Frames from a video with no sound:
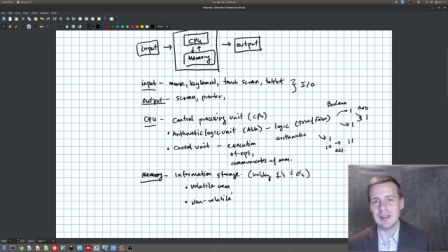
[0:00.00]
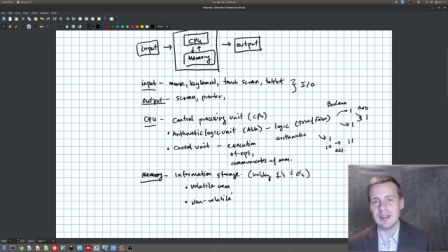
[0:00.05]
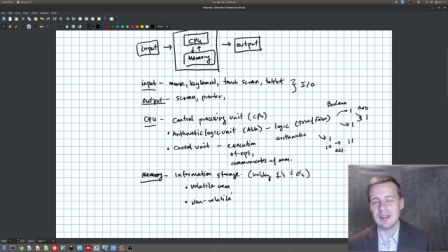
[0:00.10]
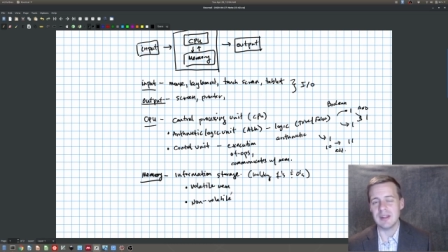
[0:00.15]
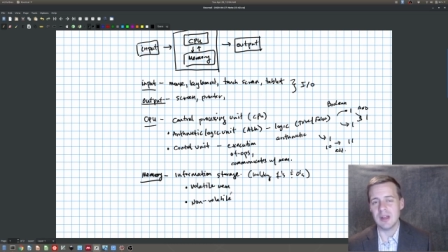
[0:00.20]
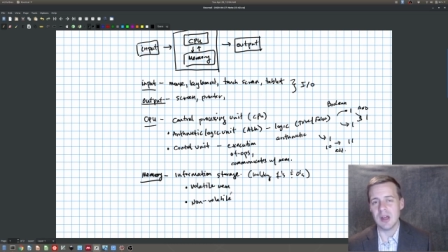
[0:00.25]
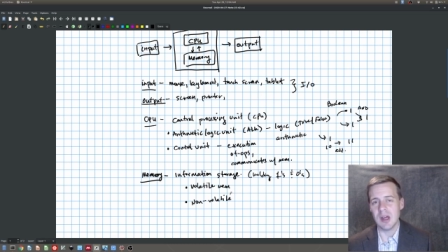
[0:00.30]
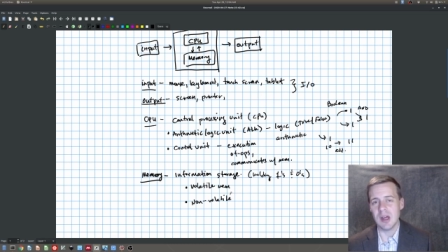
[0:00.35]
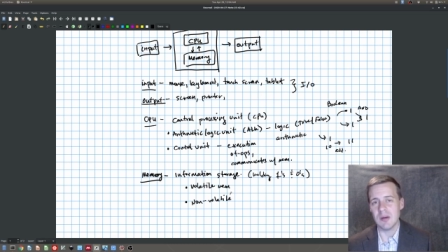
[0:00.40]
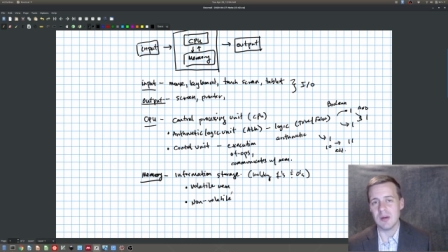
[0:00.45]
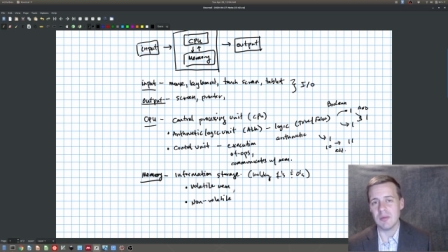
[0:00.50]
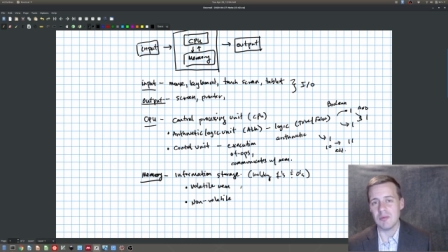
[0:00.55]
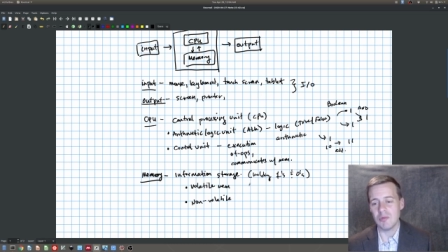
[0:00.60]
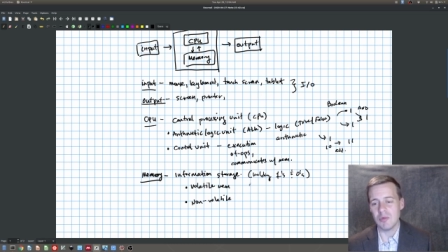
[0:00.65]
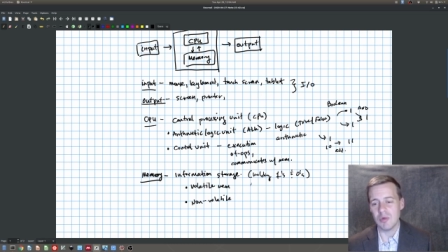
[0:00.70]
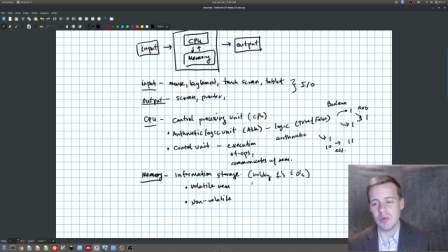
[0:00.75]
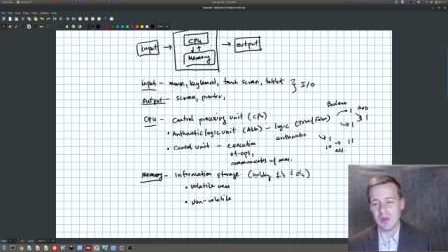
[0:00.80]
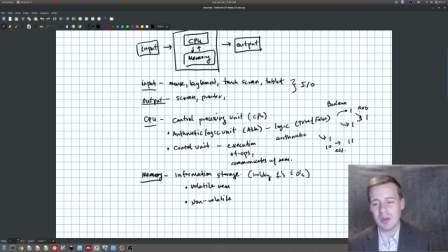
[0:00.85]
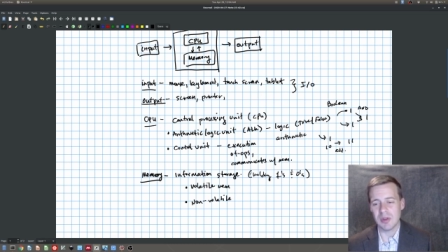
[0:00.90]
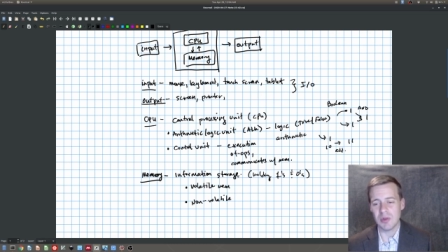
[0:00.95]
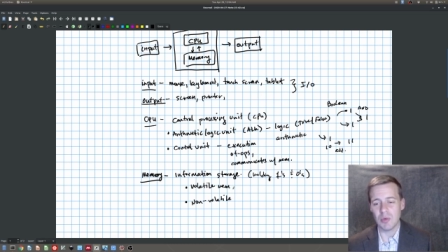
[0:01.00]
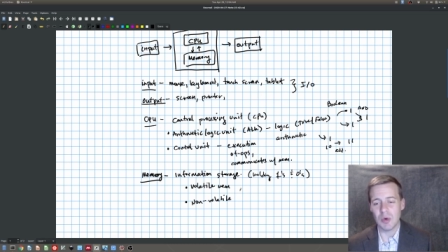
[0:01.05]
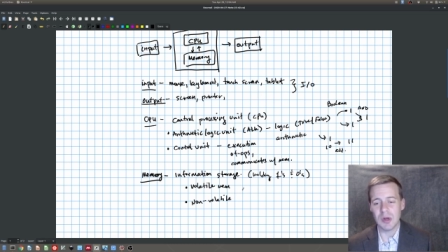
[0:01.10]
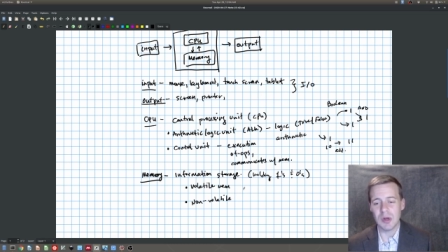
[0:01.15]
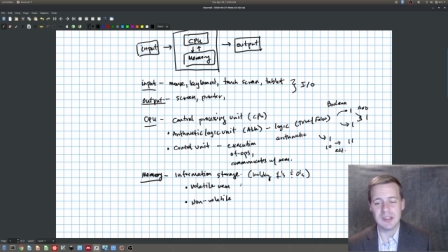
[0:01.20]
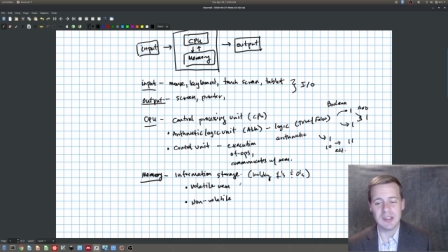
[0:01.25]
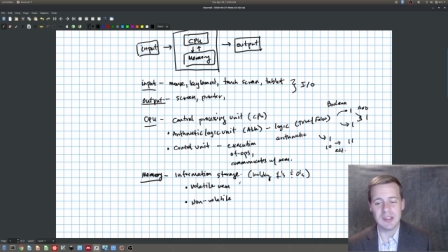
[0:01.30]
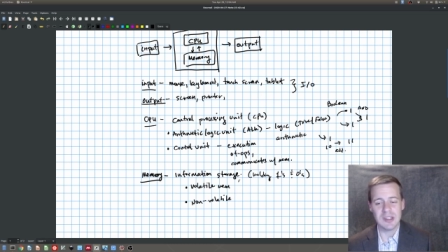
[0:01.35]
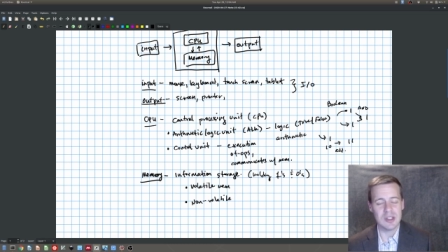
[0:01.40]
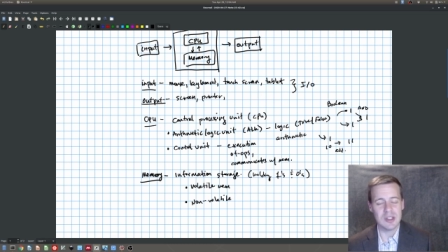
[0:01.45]
the 1s
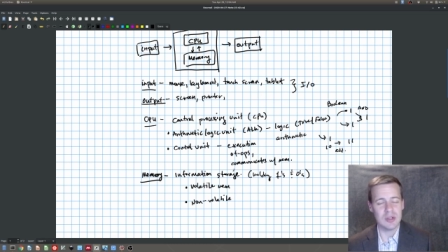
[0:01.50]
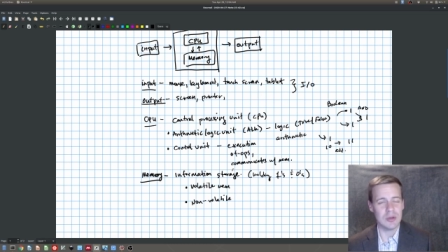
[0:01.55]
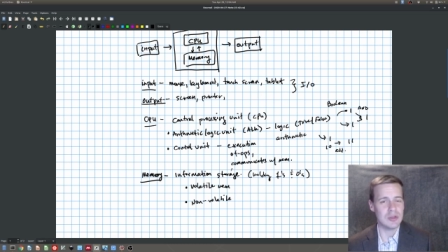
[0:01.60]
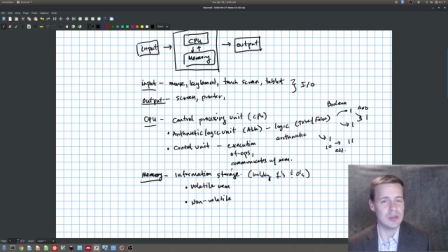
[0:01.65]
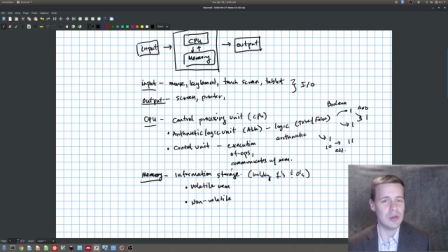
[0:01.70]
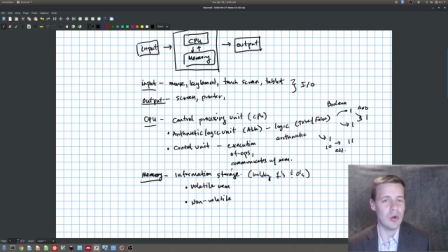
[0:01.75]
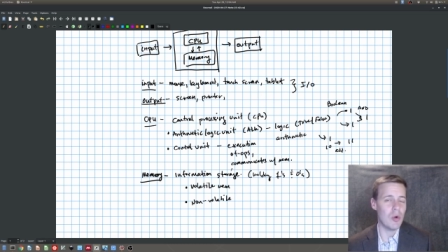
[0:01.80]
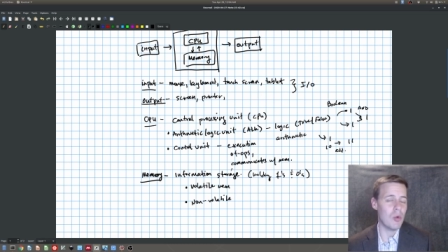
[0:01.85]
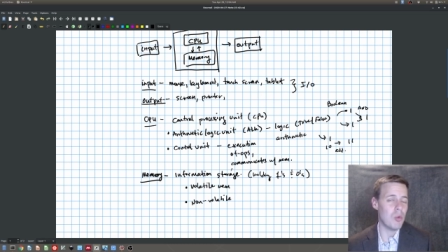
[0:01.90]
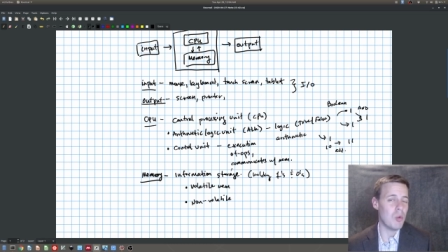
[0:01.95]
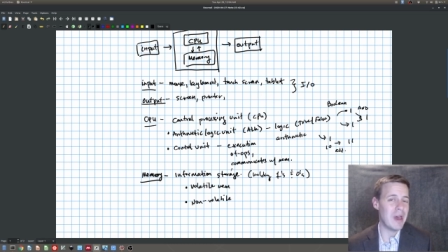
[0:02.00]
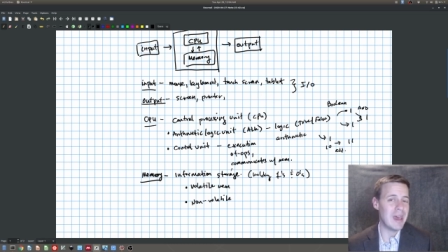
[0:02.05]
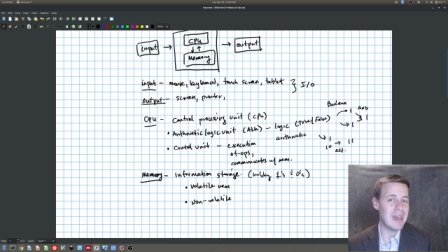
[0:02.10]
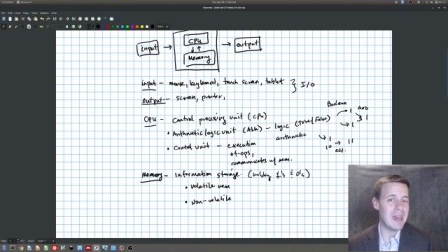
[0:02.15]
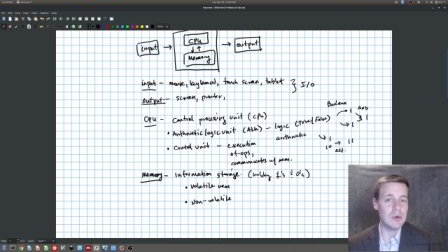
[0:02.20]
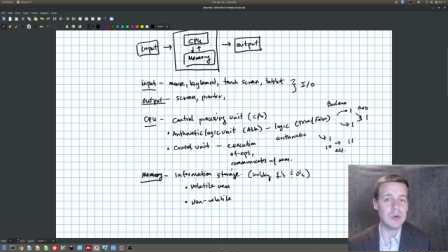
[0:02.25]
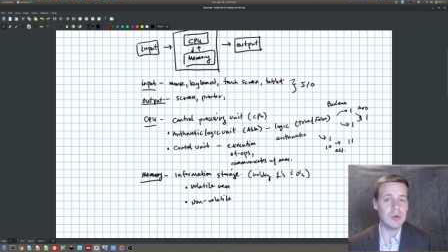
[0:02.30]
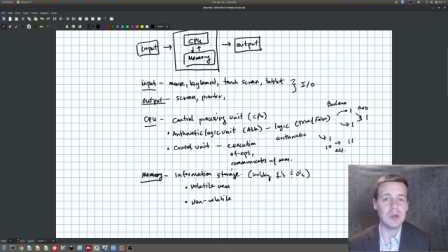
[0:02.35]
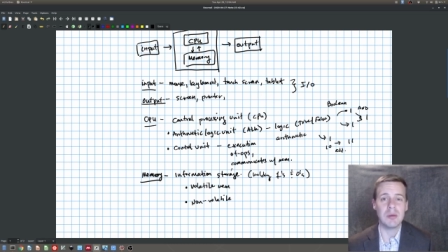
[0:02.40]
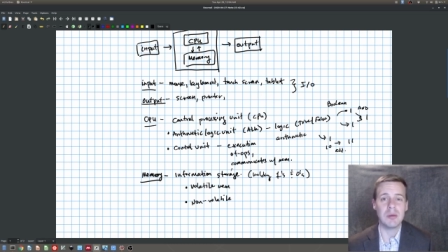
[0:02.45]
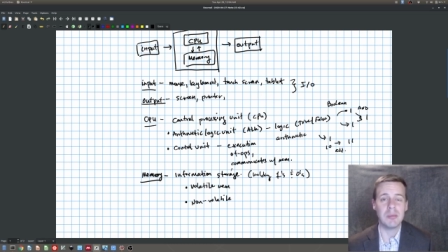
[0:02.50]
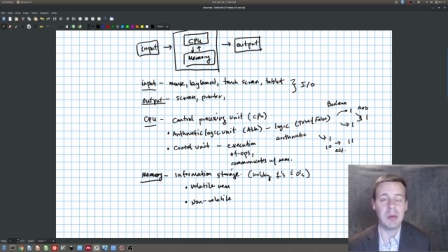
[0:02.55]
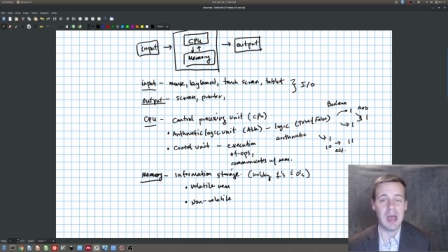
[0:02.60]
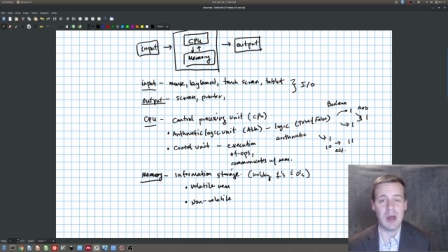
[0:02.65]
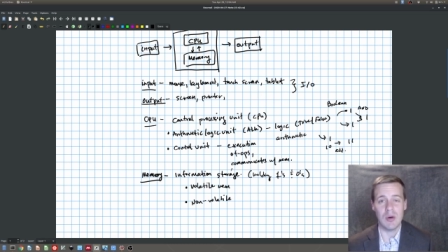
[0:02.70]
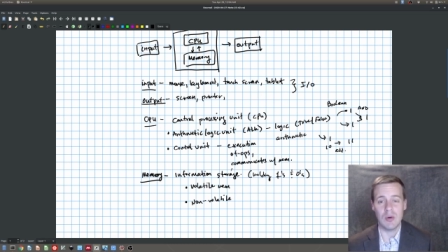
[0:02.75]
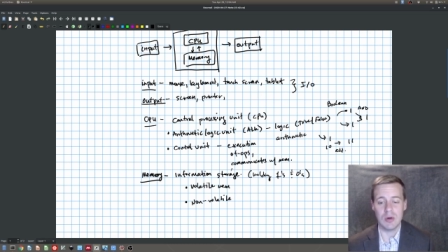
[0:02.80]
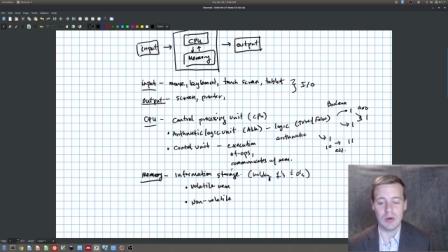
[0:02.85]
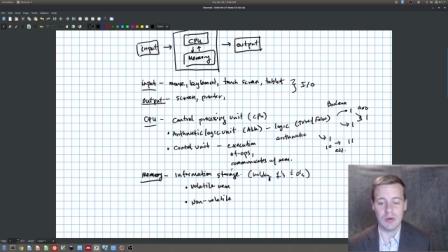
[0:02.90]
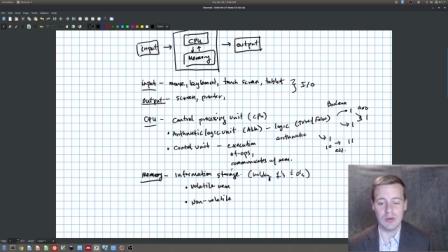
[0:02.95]
and 0s go away when the power
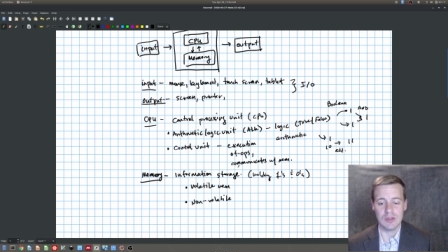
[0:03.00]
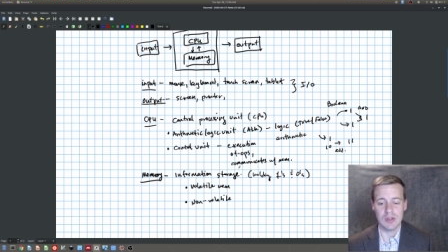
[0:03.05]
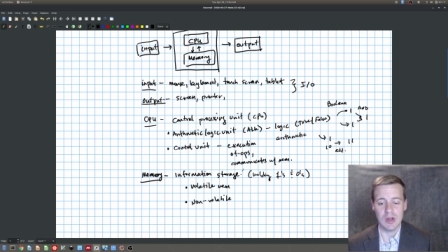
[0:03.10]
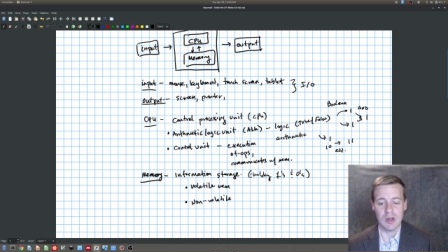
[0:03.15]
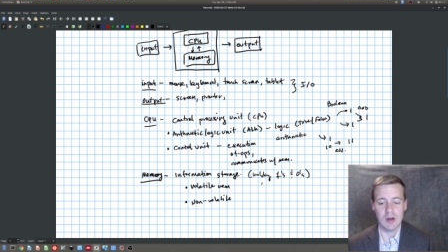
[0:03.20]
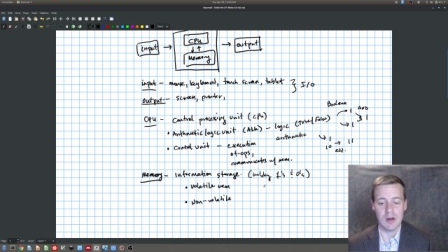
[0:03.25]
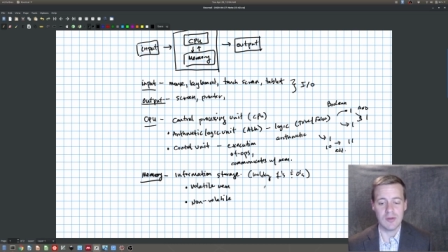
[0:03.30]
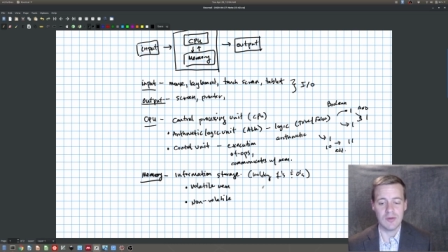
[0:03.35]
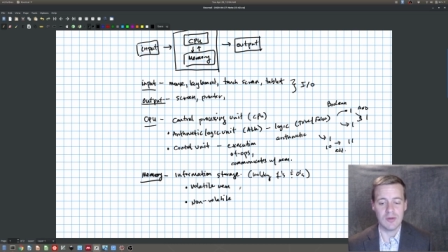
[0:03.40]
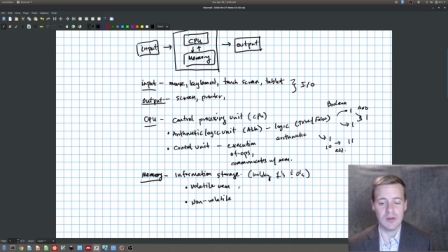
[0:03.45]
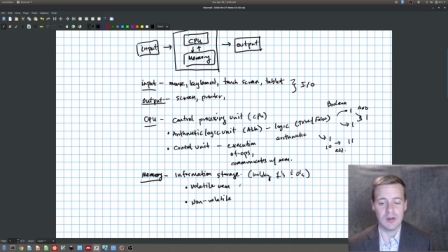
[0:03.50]
goes off.